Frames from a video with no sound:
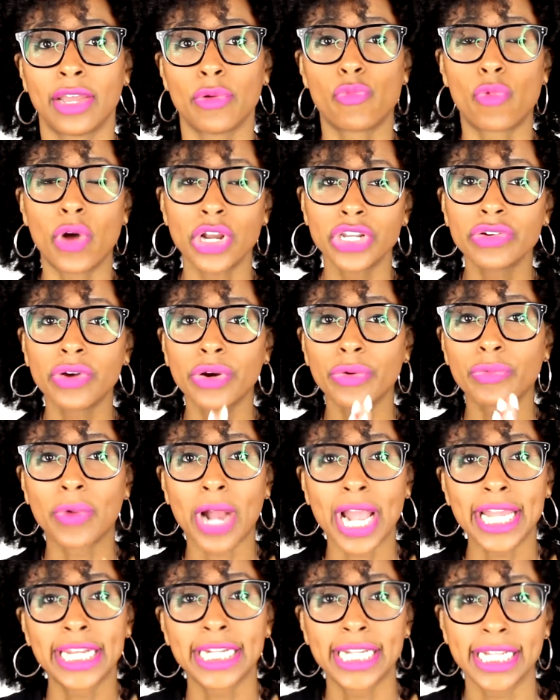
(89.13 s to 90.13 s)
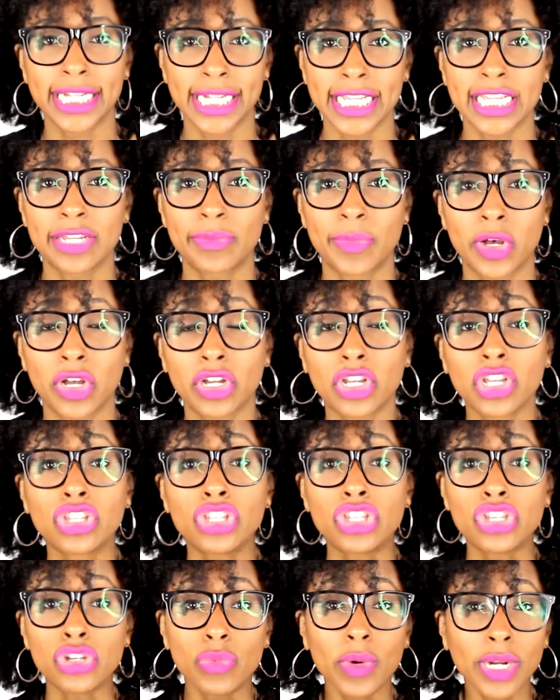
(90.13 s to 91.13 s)
When you're writing an ebook,
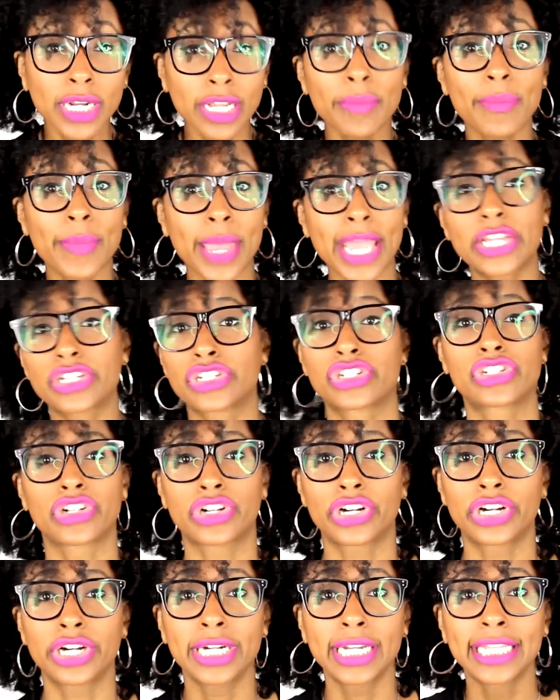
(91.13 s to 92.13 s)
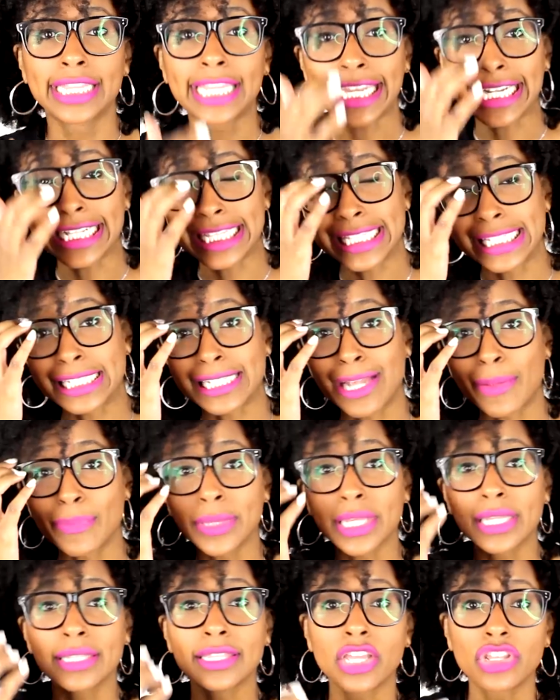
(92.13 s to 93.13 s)
you want to make sure that it's
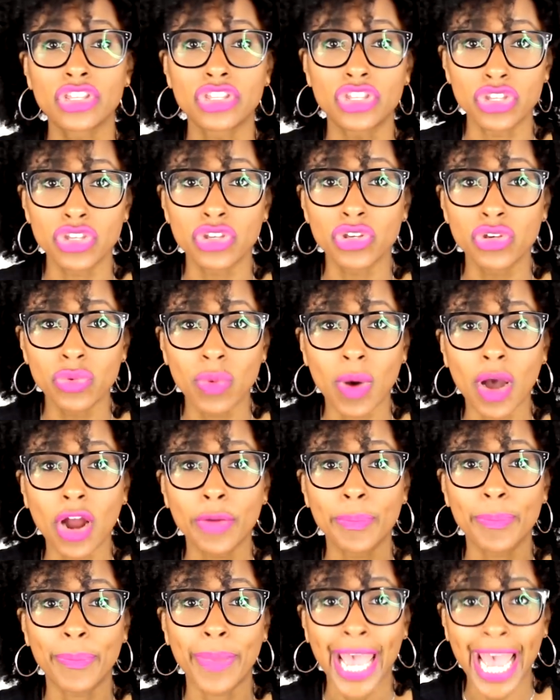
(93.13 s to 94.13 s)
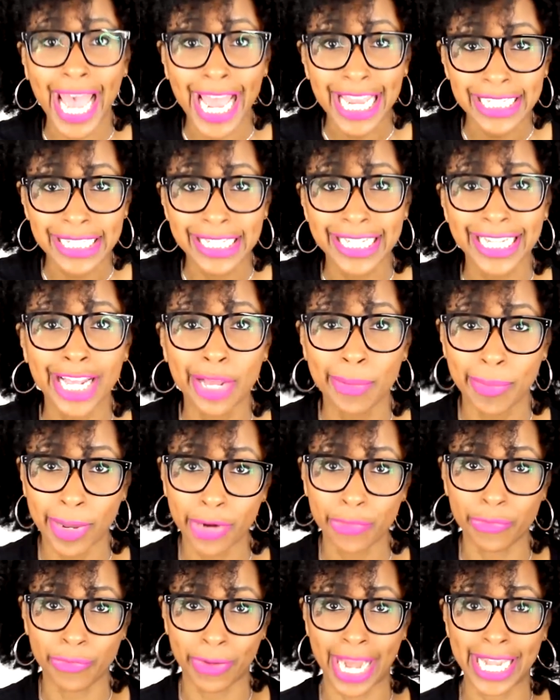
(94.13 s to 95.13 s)
something that you are passionate
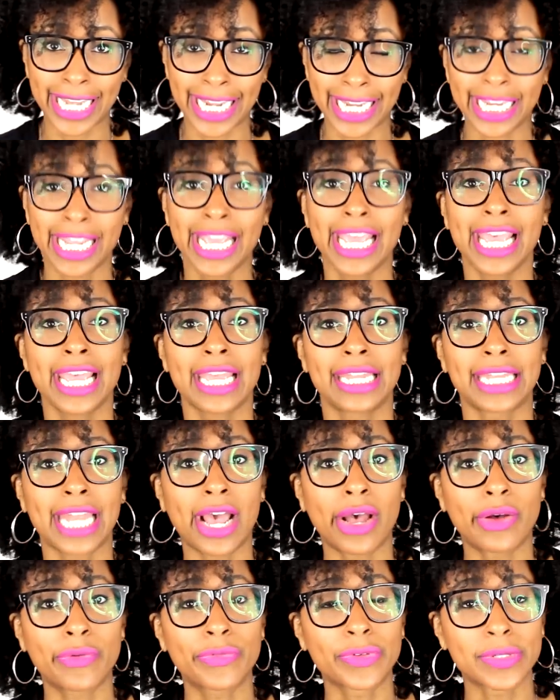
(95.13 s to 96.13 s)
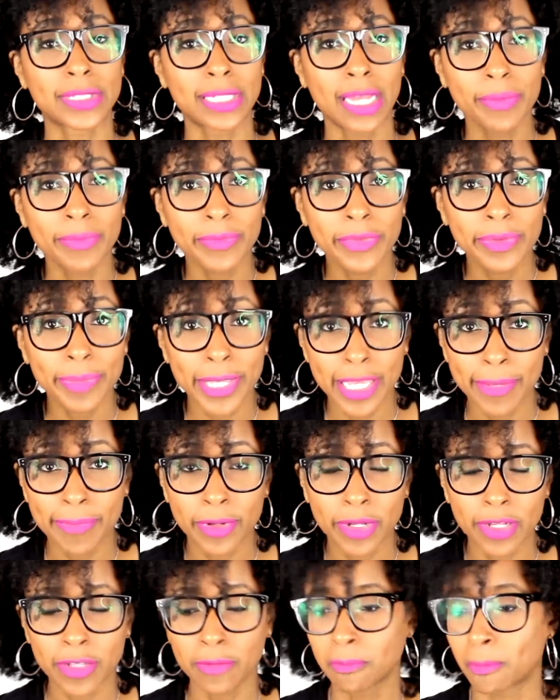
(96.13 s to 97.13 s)
about writing. Now, for some
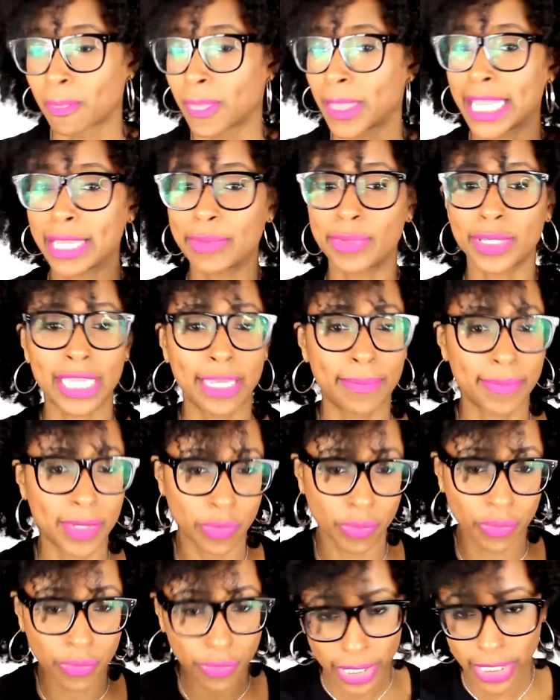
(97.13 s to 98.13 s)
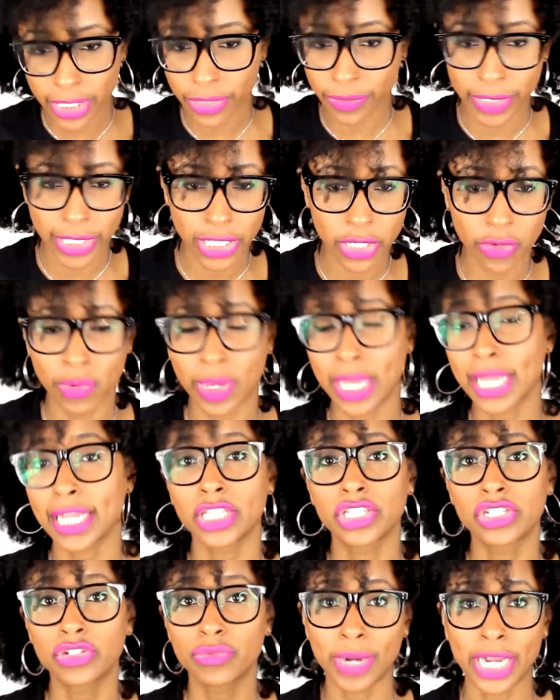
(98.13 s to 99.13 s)
people, it can be really, really
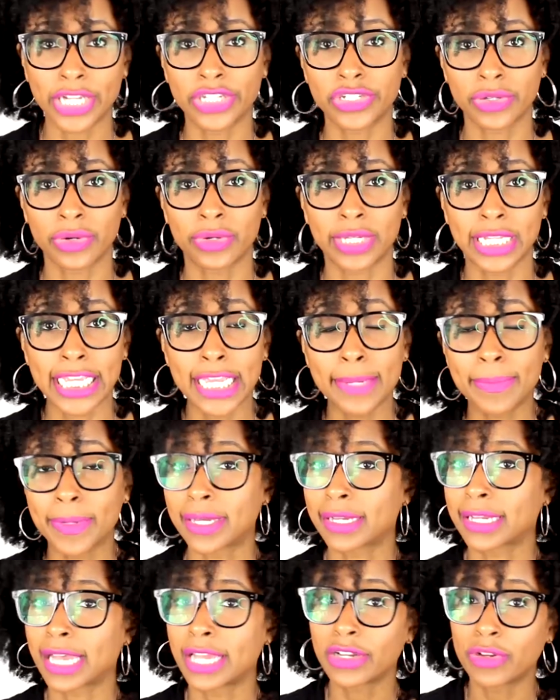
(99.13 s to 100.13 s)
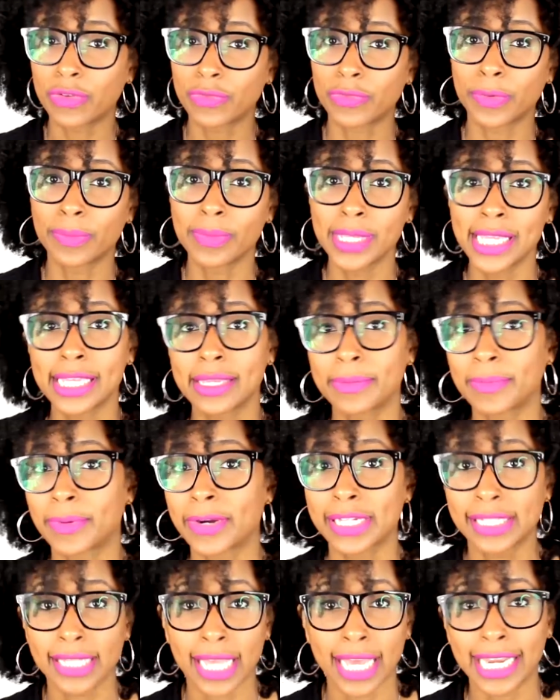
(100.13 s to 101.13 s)
quick to write your own ebook. I know for me,
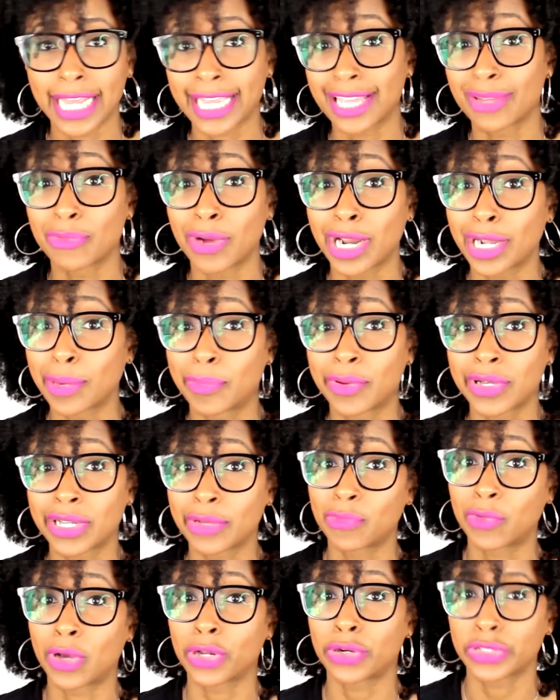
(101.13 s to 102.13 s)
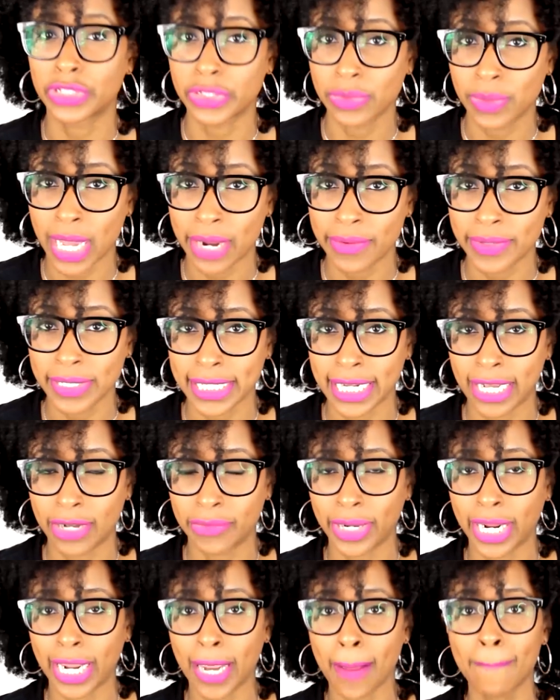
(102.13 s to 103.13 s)
praise God, I can write a book in 1 or 2 hours now,
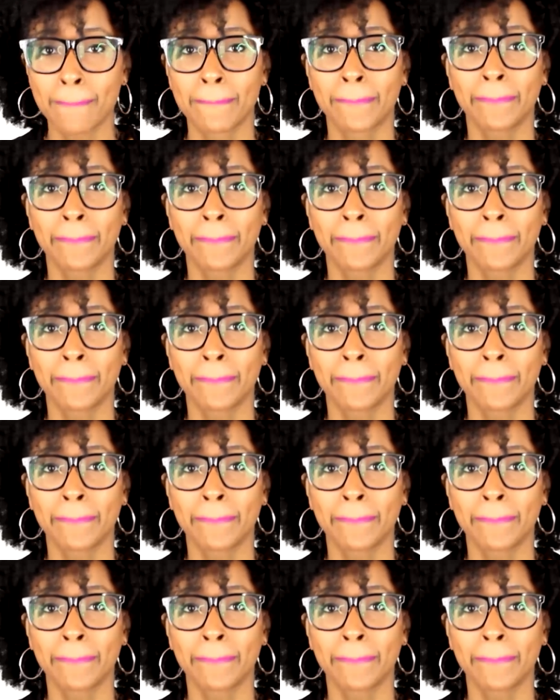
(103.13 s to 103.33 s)
right?